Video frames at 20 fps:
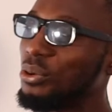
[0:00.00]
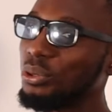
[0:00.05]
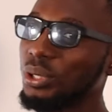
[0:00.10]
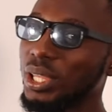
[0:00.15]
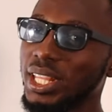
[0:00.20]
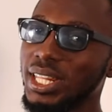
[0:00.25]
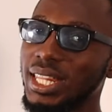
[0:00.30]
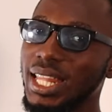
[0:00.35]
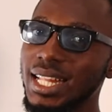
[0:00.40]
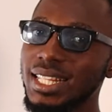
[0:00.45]

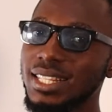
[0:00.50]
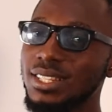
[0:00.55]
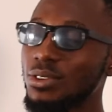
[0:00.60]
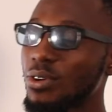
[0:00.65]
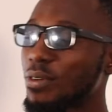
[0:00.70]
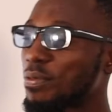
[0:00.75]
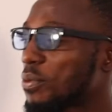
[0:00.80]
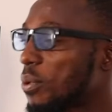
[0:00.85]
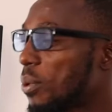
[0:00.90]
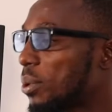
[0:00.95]
Okay, that is,
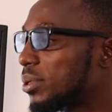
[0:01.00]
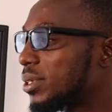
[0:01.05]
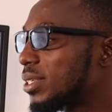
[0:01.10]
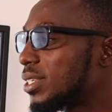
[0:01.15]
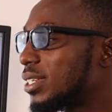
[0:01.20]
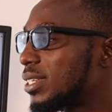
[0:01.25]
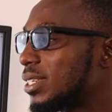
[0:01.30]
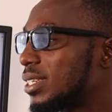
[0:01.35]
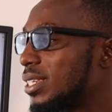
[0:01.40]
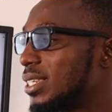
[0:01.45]
of
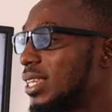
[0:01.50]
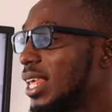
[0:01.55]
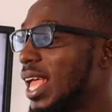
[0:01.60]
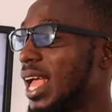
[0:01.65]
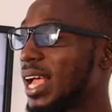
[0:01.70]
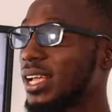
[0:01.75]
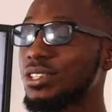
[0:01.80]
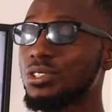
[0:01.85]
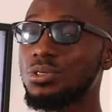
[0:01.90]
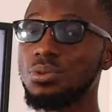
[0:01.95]
course, the
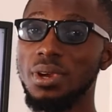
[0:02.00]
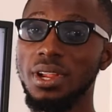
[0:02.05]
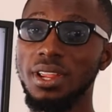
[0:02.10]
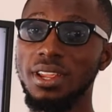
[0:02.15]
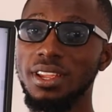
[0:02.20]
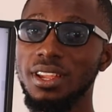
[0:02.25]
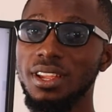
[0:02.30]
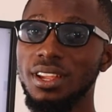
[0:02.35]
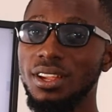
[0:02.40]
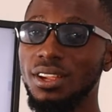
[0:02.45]
X-ray.
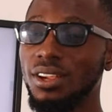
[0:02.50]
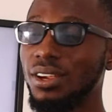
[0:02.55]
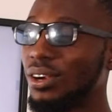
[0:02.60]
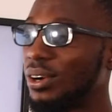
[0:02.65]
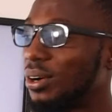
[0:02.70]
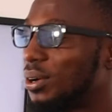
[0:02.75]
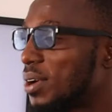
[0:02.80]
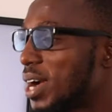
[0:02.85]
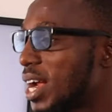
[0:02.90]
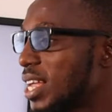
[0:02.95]

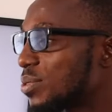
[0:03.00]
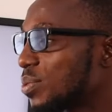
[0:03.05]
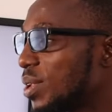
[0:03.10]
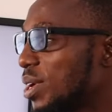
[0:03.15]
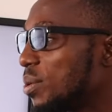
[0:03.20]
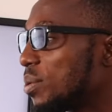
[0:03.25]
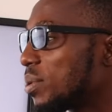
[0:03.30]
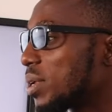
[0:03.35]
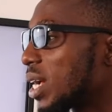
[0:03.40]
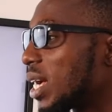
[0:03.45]
All right,
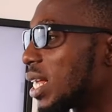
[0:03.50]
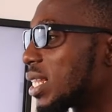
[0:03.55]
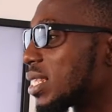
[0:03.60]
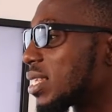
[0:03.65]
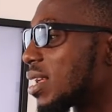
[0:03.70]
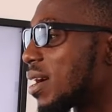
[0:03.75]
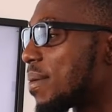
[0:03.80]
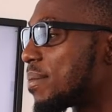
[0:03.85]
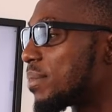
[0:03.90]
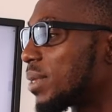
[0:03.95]
when you look
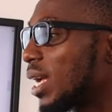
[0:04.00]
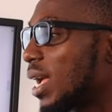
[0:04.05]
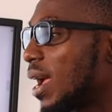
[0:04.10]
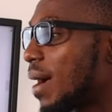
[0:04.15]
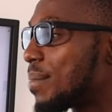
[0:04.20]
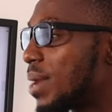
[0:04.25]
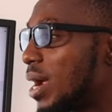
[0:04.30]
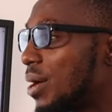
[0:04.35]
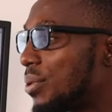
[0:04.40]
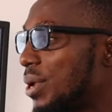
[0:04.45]
at
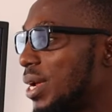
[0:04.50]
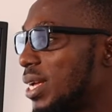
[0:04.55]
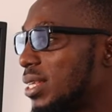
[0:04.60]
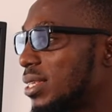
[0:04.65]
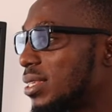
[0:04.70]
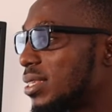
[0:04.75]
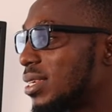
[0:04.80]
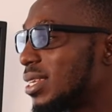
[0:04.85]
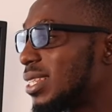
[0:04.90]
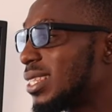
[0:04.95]
gamma
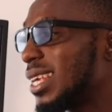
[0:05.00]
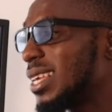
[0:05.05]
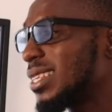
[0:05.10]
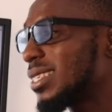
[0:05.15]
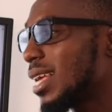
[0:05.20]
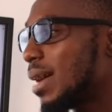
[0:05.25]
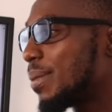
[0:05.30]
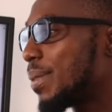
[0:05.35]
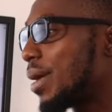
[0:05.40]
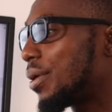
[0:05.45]
rays,
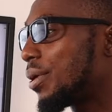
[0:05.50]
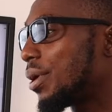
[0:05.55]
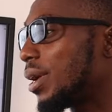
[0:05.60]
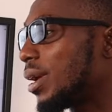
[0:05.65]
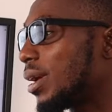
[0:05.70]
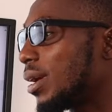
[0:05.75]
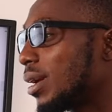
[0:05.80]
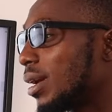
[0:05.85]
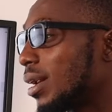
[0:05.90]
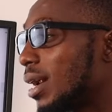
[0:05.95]
intense gamma
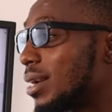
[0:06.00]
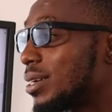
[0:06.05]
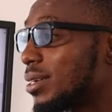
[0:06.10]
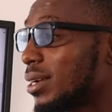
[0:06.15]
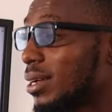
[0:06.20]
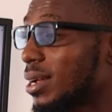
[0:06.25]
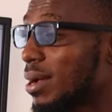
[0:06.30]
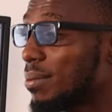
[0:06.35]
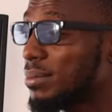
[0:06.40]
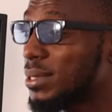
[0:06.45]

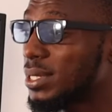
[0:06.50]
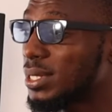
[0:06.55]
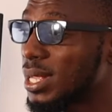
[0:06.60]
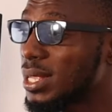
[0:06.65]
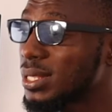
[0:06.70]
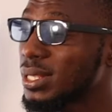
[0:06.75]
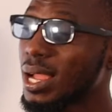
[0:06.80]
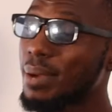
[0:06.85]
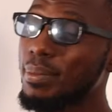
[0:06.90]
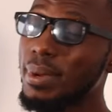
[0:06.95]

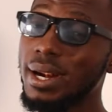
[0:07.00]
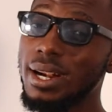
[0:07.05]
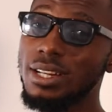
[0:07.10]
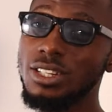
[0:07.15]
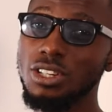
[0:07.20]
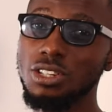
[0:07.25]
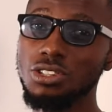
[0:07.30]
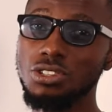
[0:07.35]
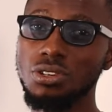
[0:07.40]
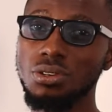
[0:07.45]

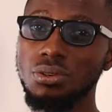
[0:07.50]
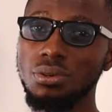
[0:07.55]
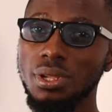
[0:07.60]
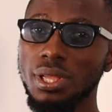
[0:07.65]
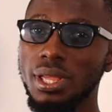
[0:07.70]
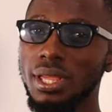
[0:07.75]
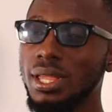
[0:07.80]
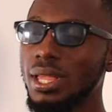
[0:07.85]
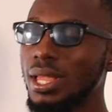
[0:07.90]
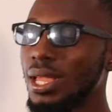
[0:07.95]
radiation,
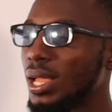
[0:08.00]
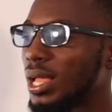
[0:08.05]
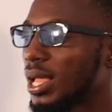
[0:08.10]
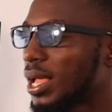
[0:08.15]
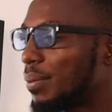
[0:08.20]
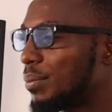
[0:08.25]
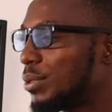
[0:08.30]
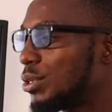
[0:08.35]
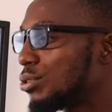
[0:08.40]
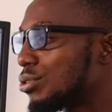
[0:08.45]
okay,
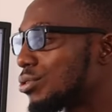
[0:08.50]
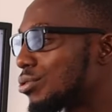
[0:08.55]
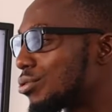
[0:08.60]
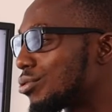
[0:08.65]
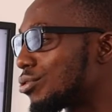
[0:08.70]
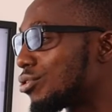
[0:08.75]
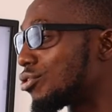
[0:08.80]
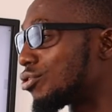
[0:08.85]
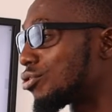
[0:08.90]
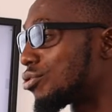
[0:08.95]
can be used
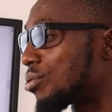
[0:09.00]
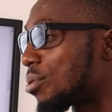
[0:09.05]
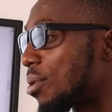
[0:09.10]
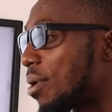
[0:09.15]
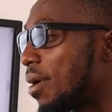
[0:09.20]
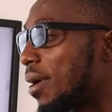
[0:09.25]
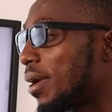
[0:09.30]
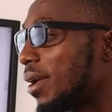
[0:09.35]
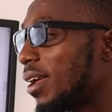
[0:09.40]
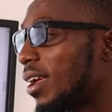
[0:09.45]
to
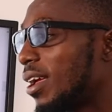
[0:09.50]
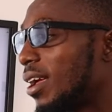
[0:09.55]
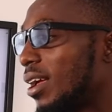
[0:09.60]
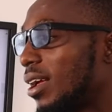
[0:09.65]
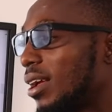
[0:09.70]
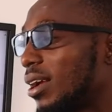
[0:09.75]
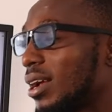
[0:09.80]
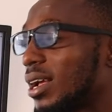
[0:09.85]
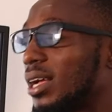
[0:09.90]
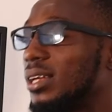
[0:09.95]
destroy
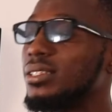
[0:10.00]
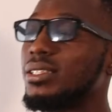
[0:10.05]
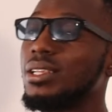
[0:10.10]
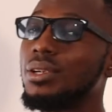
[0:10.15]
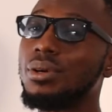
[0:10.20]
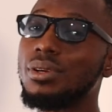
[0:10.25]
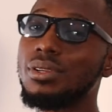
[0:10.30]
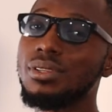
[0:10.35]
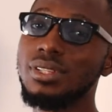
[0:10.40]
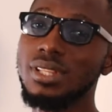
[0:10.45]

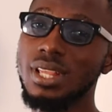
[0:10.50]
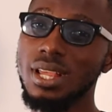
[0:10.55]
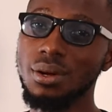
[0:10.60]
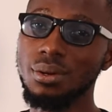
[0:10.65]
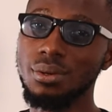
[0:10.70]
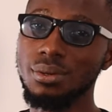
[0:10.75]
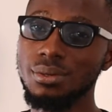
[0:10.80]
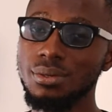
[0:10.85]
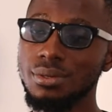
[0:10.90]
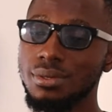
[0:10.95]
cancerous
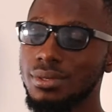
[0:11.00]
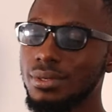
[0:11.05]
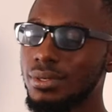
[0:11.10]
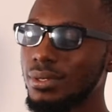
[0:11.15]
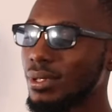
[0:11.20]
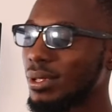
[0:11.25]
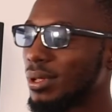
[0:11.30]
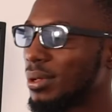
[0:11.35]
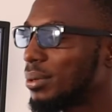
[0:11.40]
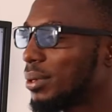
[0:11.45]
cells,
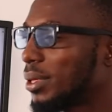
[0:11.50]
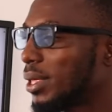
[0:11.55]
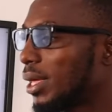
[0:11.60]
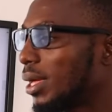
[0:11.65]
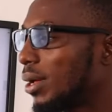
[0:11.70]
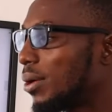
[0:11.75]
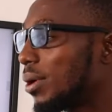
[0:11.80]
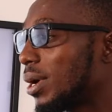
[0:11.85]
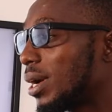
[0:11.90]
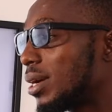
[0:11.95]

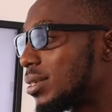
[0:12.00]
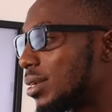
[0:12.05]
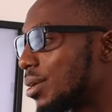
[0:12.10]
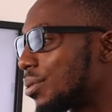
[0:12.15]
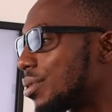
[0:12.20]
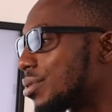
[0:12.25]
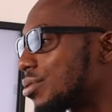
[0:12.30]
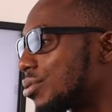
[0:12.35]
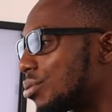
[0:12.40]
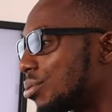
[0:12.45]
okay, or
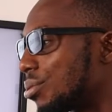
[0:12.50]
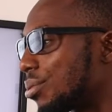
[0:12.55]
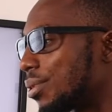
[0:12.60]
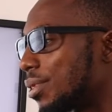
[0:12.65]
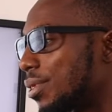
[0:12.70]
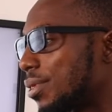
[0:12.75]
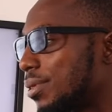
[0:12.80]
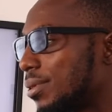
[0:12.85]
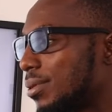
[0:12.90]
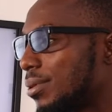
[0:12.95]
cancerous
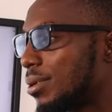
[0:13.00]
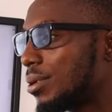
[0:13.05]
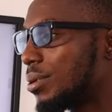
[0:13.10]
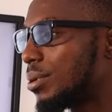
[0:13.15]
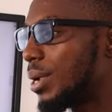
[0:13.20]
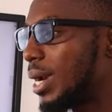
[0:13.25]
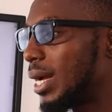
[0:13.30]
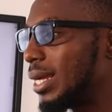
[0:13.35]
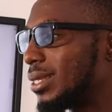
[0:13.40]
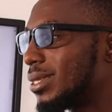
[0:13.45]
growth.
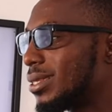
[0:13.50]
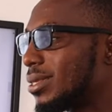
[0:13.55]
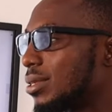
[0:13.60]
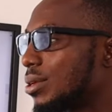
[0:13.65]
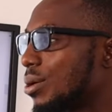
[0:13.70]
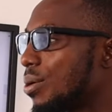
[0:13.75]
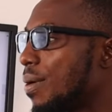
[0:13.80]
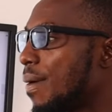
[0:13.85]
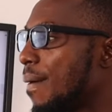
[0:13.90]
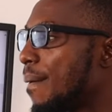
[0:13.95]
All right,
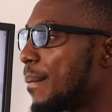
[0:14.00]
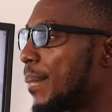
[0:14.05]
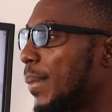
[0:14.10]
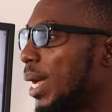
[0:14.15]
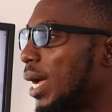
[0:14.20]
so